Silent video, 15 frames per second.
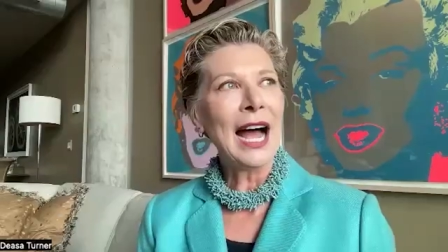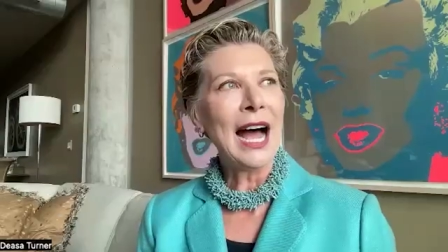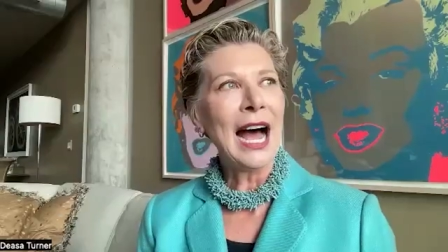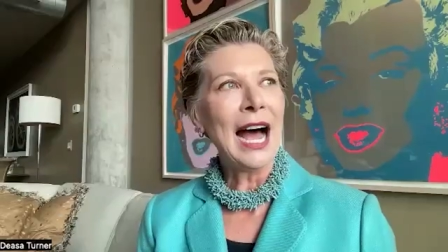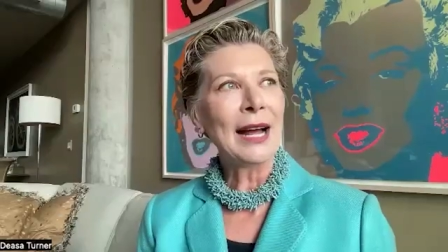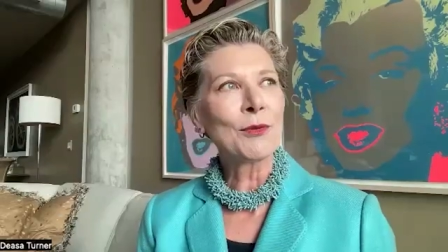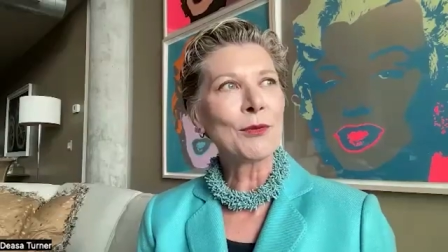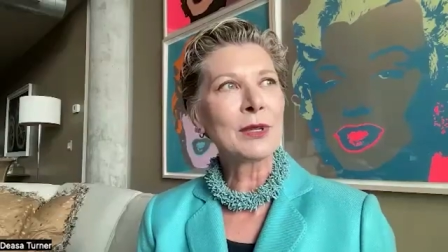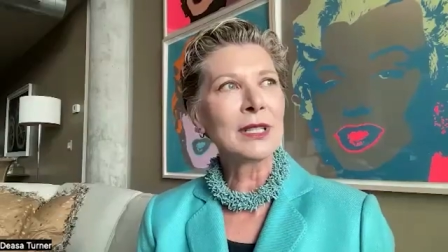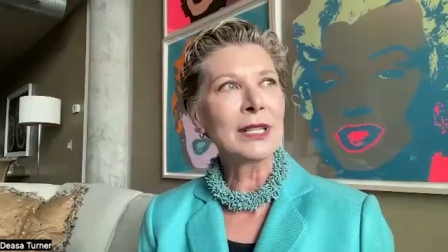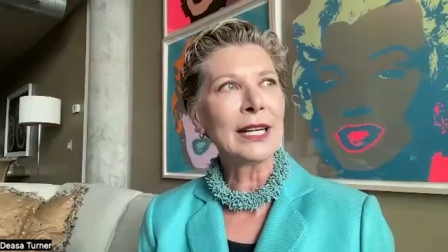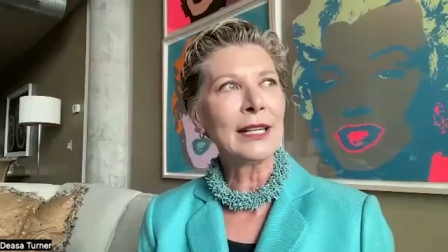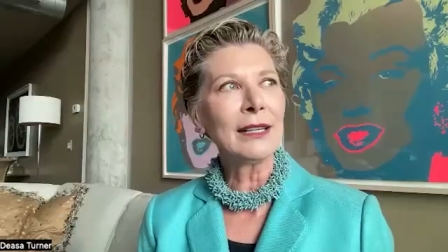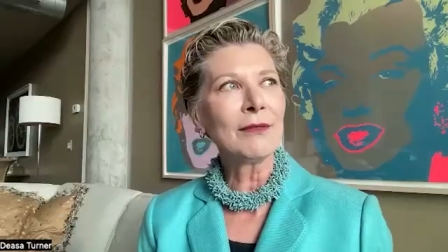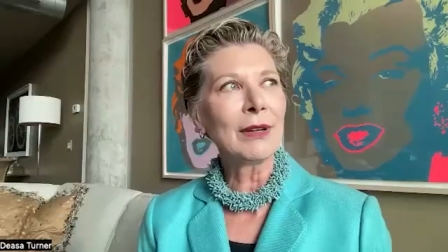I
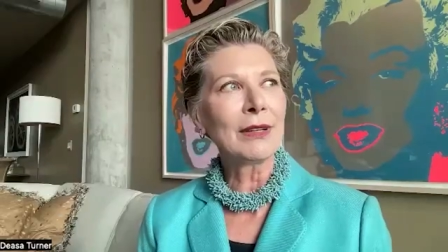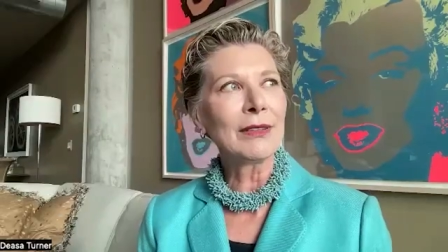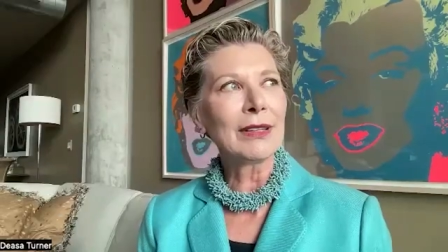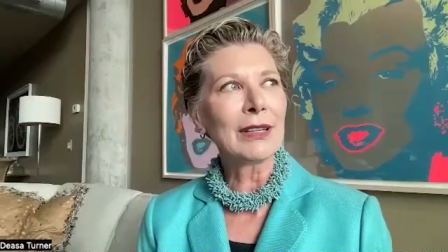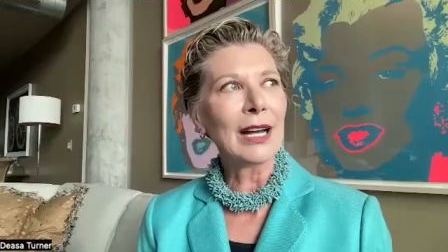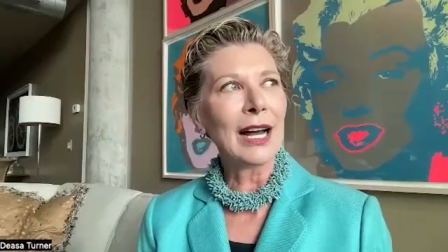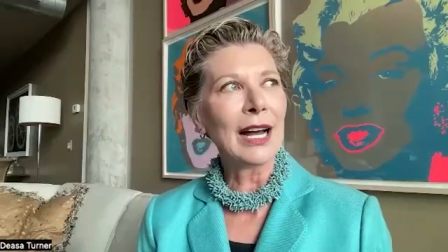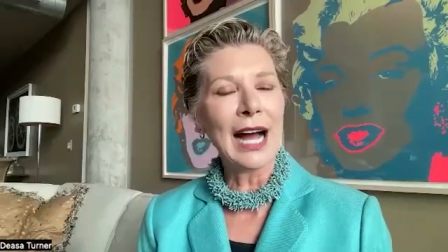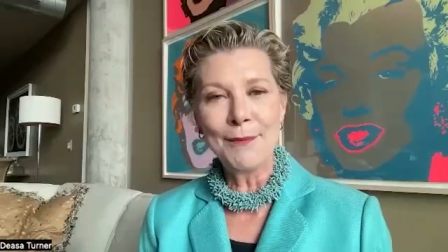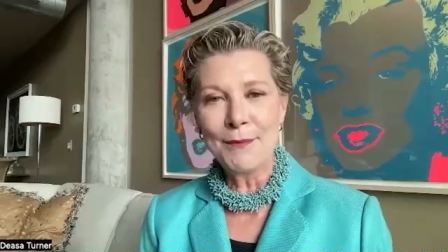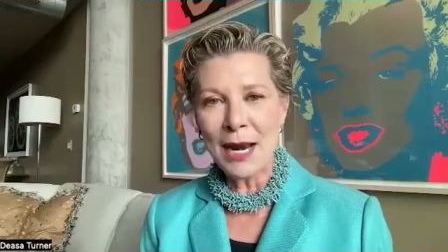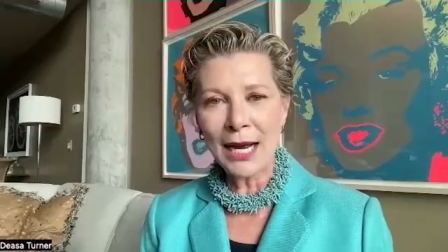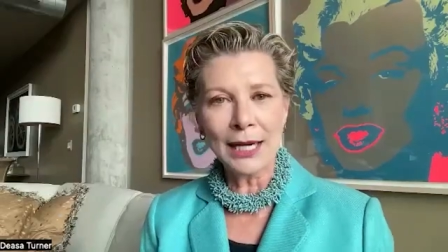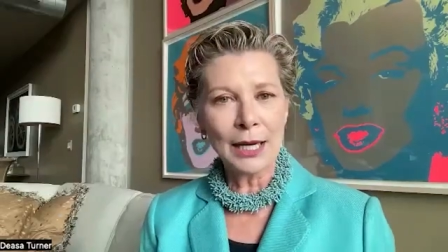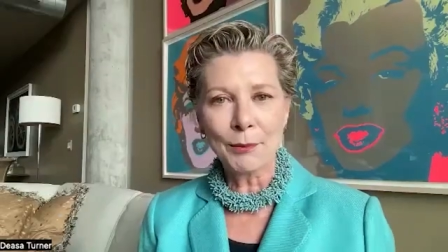really, I'm
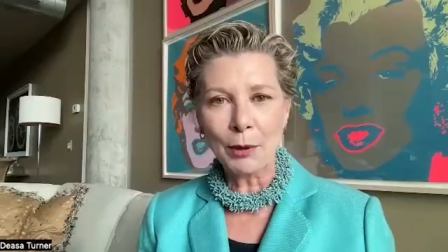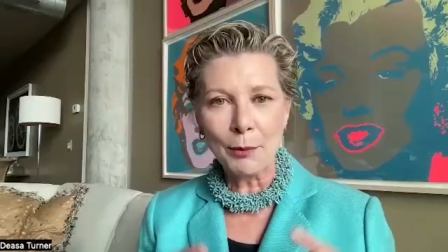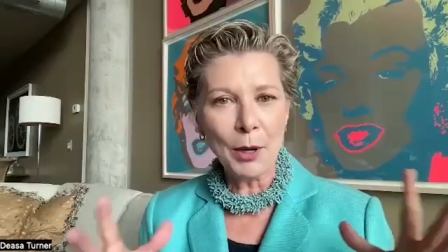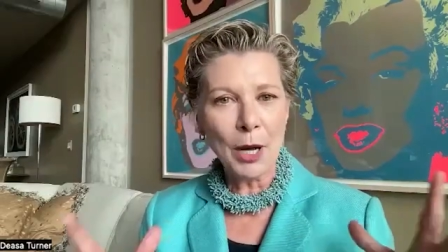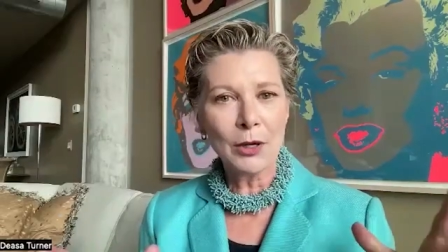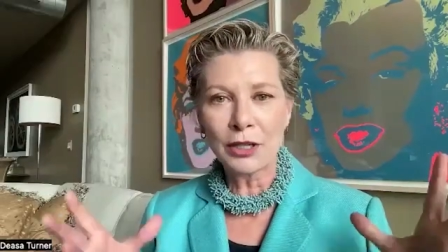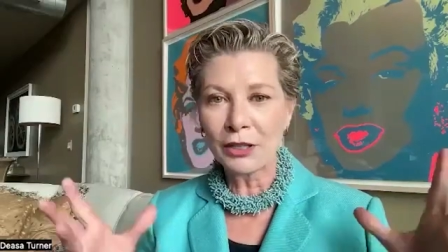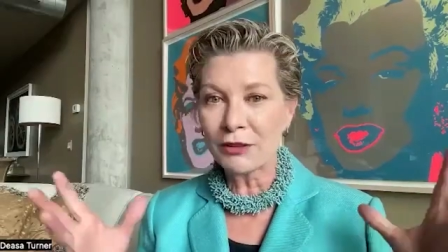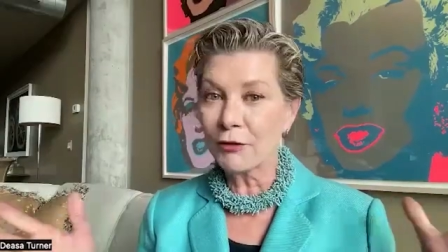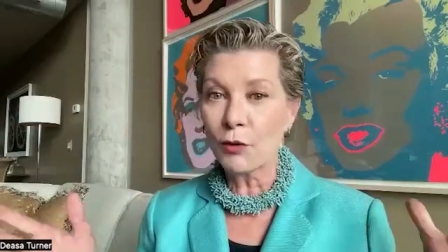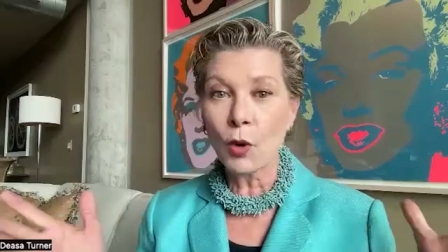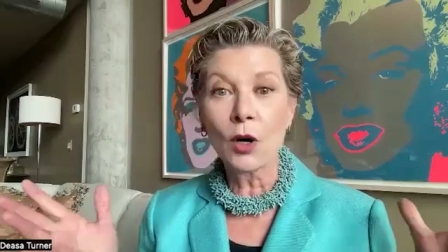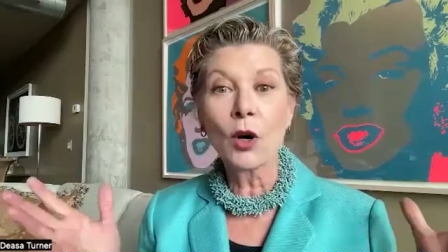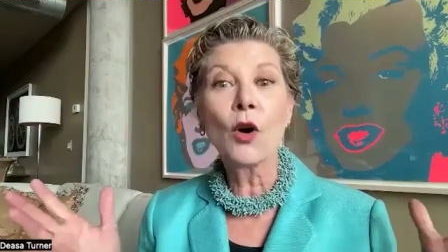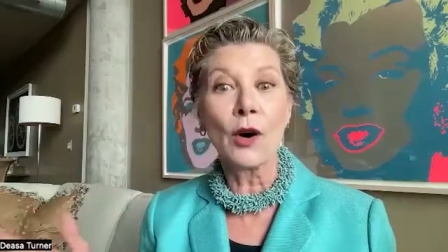not a proponent
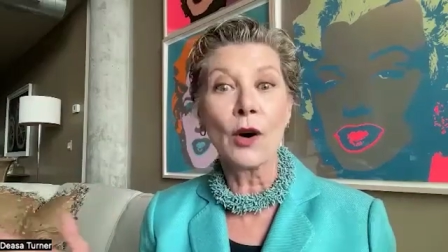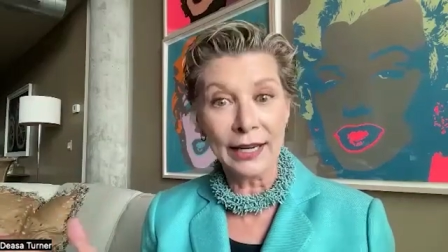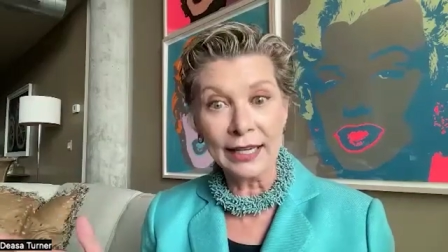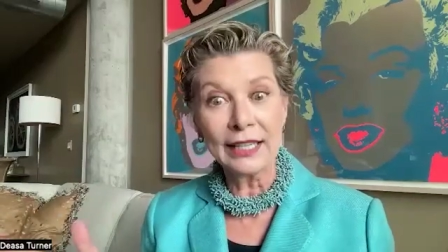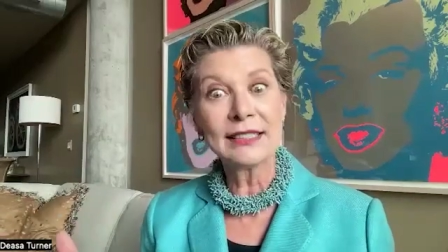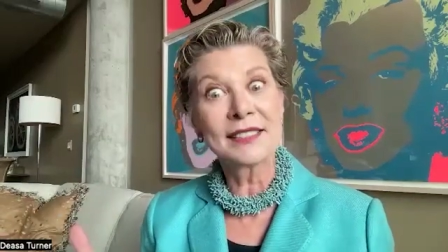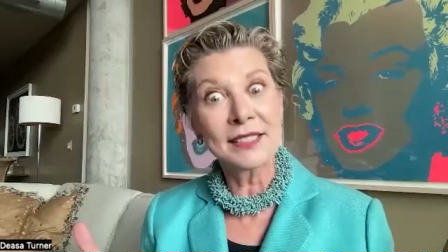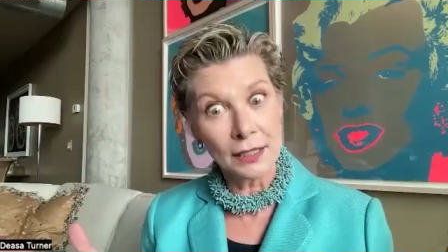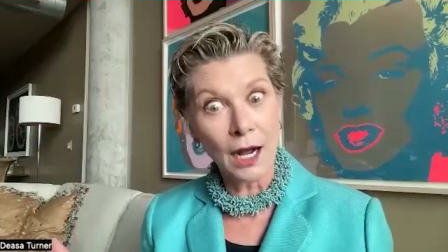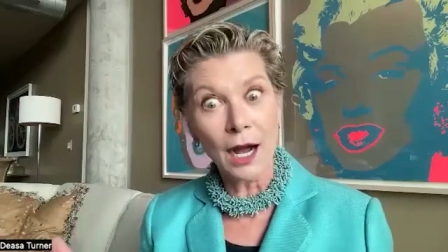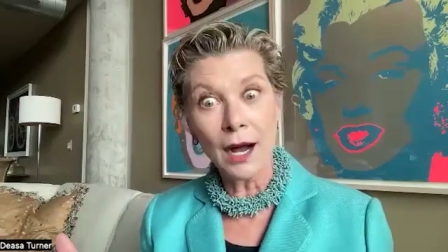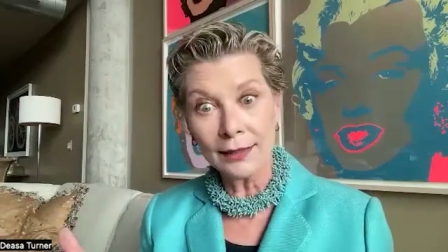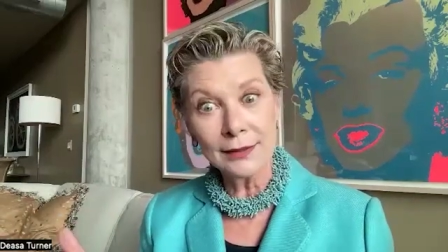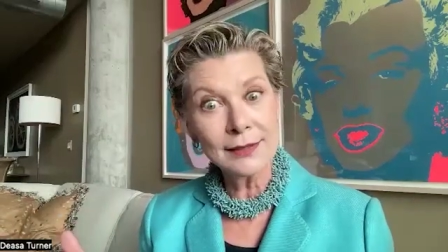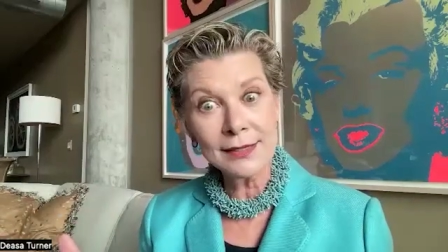for or against
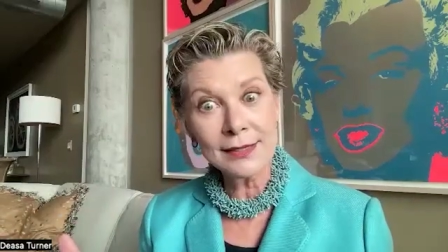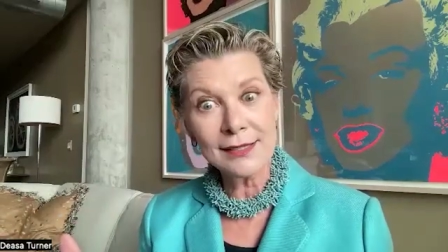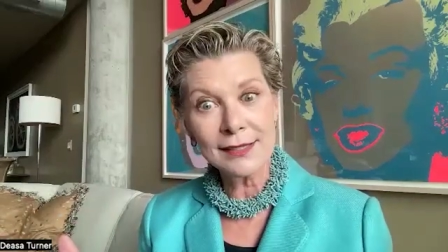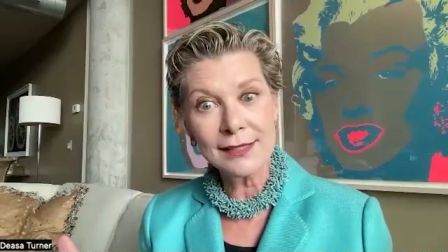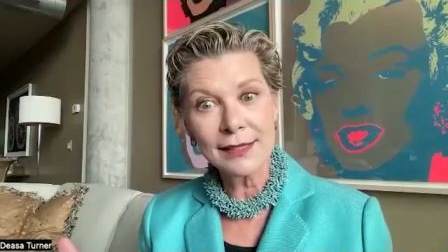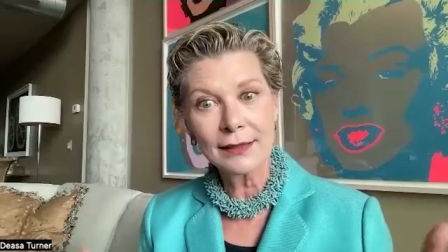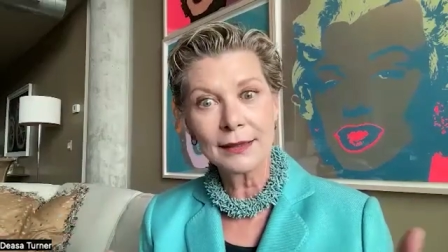guns,